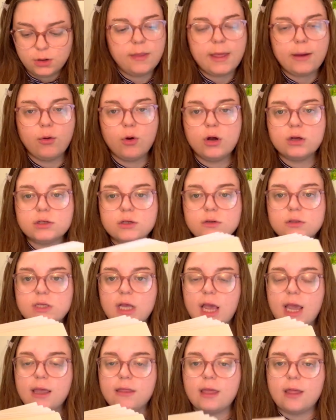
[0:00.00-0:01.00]
They were also
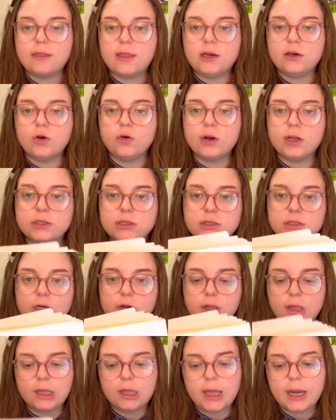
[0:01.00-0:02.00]
saying that they don't
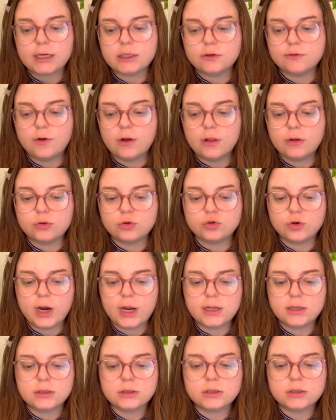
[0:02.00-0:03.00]
necessarily like to follow
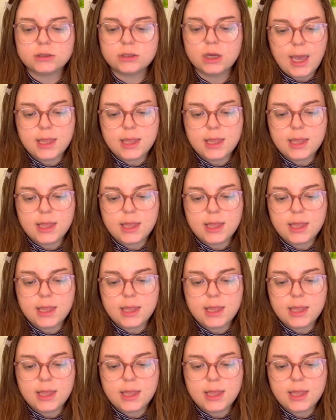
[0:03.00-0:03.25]
trends,